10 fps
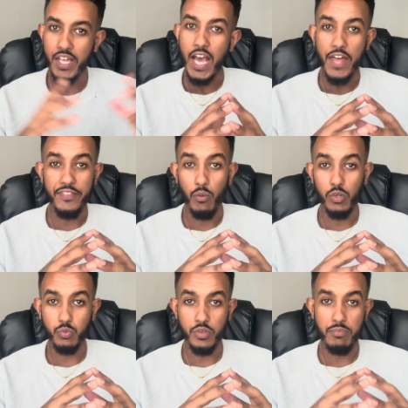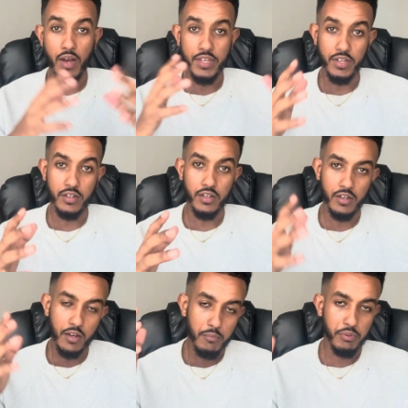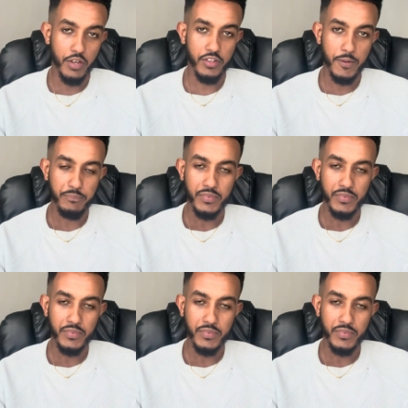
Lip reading: and that was with my younger brother.